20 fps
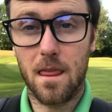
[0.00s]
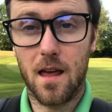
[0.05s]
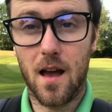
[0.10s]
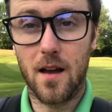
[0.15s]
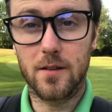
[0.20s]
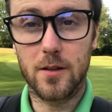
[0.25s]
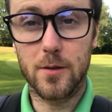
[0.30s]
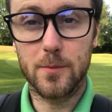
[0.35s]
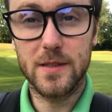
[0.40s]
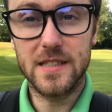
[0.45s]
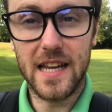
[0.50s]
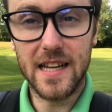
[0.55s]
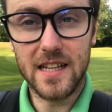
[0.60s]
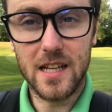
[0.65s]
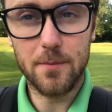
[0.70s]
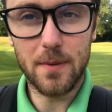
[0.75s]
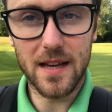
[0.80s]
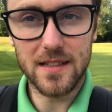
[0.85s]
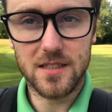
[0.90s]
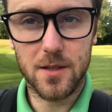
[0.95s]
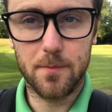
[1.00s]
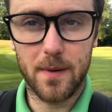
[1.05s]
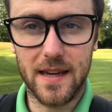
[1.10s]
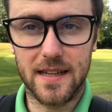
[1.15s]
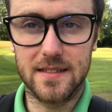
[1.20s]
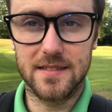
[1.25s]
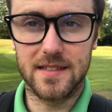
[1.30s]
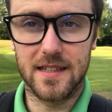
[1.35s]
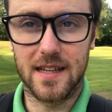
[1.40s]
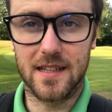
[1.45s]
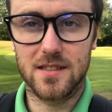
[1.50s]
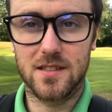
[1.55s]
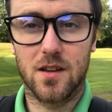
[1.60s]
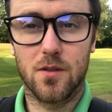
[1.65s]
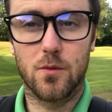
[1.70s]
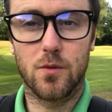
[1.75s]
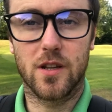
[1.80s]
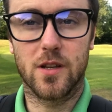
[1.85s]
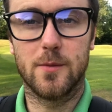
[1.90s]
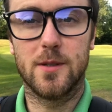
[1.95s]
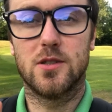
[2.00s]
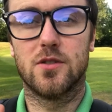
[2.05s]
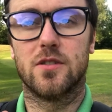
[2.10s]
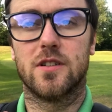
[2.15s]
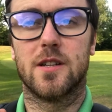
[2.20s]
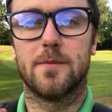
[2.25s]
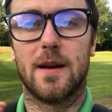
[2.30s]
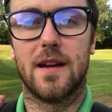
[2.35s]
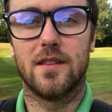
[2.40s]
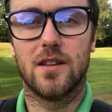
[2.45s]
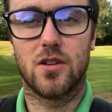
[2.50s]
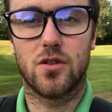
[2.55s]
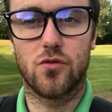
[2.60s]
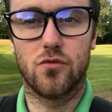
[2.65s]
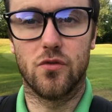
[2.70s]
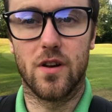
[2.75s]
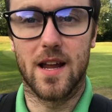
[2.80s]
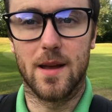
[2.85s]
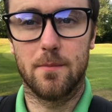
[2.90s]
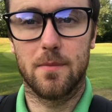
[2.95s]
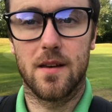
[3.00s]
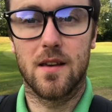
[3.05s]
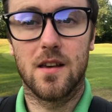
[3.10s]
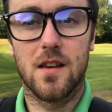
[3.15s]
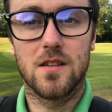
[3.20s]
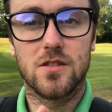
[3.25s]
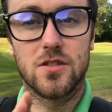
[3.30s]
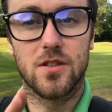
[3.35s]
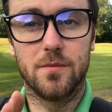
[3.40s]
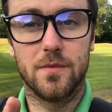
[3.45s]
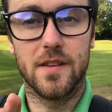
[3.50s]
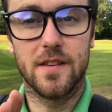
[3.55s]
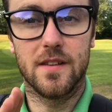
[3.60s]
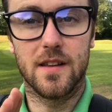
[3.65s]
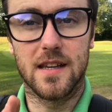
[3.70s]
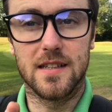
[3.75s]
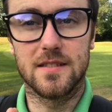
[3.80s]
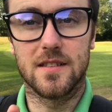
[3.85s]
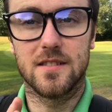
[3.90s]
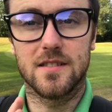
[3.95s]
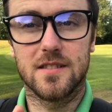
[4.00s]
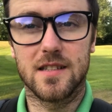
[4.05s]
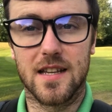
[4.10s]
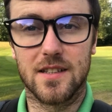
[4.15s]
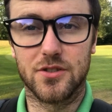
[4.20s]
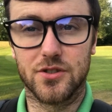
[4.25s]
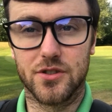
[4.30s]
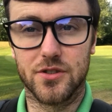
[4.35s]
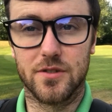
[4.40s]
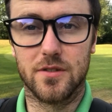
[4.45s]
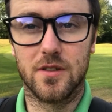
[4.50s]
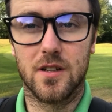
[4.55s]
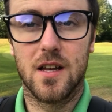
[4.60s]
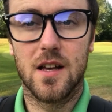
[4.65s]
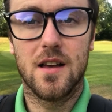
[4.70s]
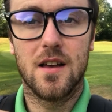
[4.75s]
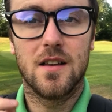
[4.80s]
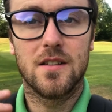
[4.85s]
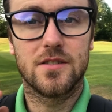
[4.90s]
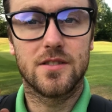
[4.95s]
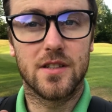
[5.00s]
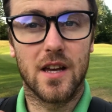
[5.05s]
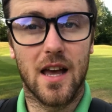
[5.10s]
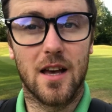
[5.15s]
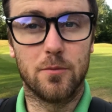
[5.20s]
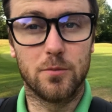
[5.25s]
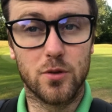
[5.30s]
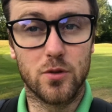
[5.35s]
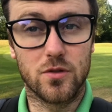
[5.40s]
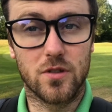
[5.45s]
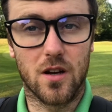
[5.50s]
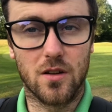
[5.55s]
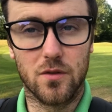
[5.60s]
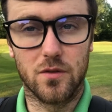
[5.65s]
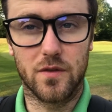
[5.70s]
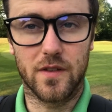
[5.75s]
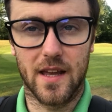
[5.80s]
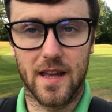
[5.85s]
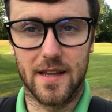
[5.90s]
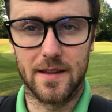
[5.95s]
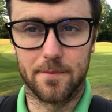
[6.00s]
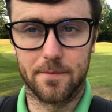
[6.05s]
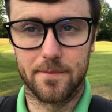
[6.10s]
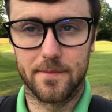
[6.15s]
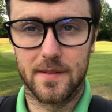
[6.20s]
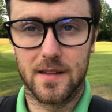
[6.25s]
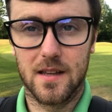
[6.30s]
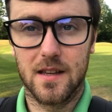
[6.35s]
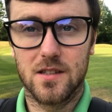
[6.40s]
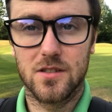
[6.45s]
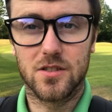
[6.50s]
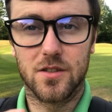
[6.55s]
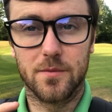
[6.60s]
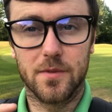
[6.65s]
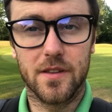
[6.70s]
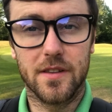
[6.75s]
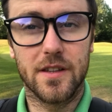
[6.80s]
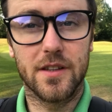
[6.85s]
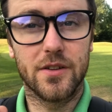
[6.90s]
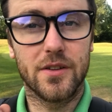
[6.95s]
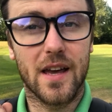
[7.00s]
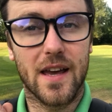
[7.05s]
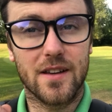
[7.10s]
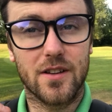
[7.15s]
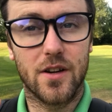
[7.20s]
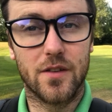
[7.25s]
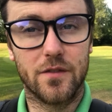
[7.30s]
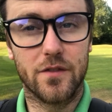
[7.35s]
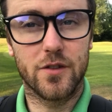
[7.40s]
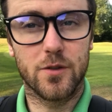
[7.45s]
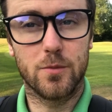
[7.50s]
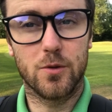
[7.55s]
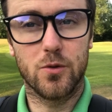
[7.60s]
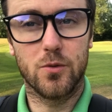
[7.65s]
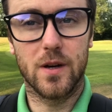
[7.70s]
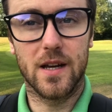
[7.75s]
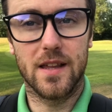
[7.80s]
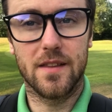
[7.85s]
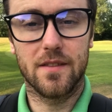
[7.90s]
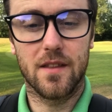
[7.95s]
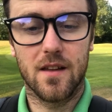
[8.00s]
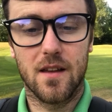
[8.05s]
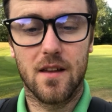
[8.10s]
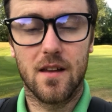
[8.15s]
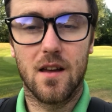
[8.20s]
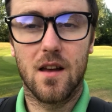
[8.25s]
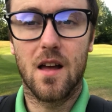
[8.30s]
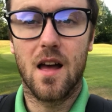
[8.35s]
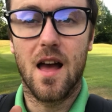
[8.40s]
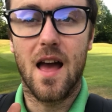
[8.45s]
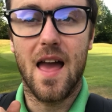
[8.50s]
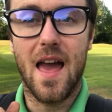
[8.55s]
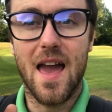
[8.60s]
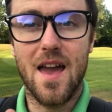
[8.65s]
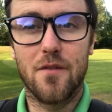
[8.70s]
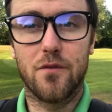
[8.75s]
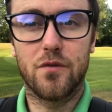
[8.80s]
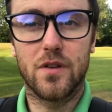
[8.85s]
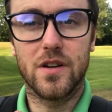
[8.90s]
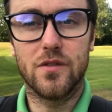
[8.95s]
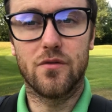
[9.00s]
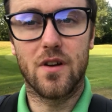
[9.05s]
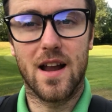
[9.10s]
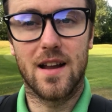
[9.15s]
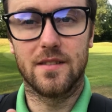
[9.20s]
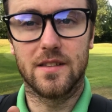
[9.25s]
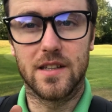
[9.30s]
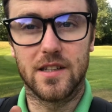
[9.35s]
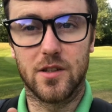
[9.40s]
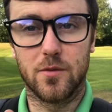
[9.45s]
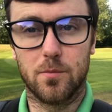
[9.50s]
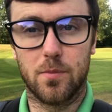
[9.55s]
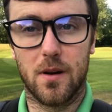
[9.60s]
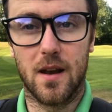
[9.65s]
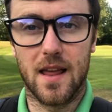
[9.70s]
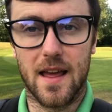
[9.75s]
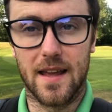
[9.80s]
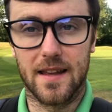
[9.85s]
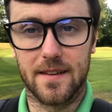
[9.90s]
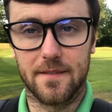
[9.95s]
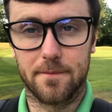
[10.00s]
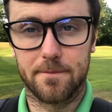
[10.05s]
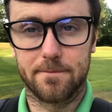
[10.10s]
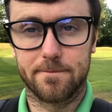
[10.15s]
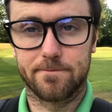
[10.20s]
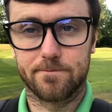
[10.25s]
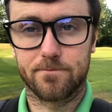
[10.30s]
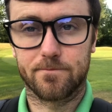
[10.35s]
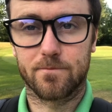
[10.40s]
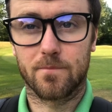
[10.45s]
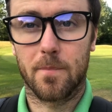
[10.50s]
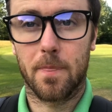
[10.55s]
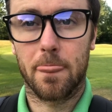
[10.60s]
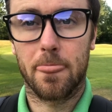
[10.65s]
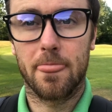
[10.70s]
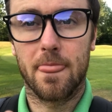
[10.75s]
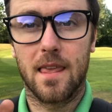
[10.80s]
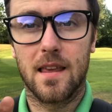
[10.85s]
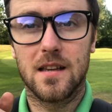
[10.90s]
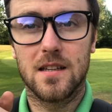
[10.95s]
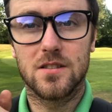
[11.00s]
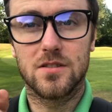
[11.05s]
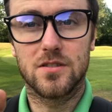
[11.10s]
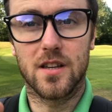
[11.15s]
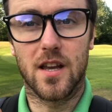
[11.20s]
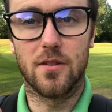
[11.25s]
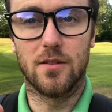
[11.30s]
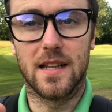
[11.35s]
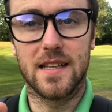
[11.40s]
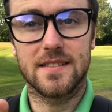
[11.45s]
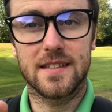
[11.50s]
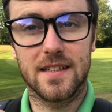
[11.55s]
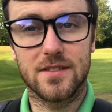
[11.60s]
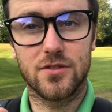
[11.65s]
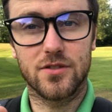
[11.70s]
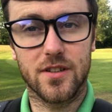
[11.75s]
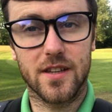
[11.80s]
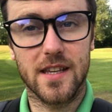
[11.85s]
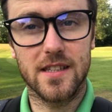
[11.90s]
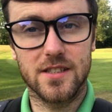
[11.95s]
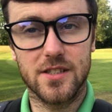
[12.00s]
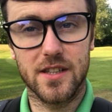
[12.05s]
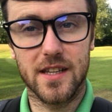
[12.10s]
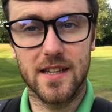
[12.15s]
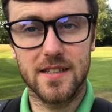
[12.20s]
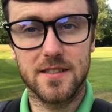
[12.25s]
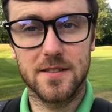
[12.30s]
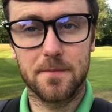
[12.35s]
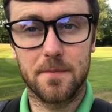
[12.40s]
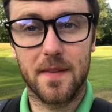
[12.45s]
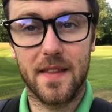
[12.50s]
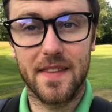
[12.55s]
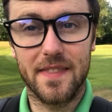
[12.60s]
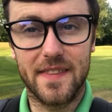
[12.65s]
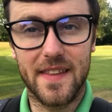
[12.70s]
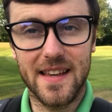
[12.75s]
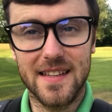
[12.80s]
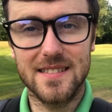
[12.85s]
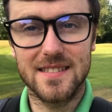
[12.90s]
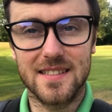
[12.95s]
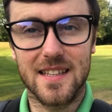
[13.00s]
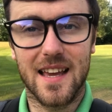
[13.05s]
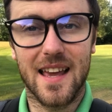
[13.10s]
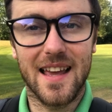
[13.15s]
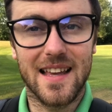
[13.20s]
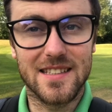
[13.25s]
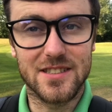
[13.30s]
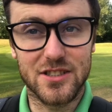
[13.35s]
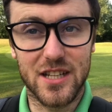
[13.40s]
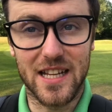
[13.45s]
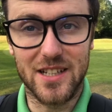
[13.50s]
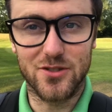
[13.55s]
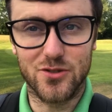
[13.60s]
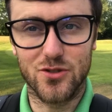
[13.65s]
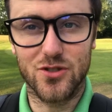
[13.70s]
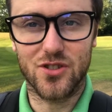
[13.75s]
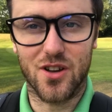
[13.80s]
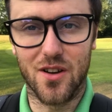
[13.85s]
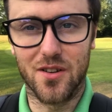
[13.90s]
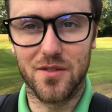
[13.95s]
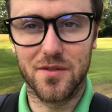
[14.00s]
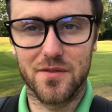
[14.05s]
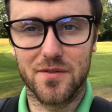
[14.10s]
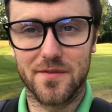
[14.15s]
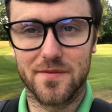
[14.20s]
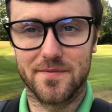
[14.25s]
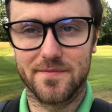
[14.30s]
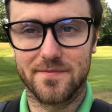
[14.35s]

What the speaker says: I'm going to be taking it back to basics. We're going to be talking about the grip, something that is essential to help your golf game, something that you get comfortable with every round that you play. So let's get stuck into this. This is Nick Does Golf.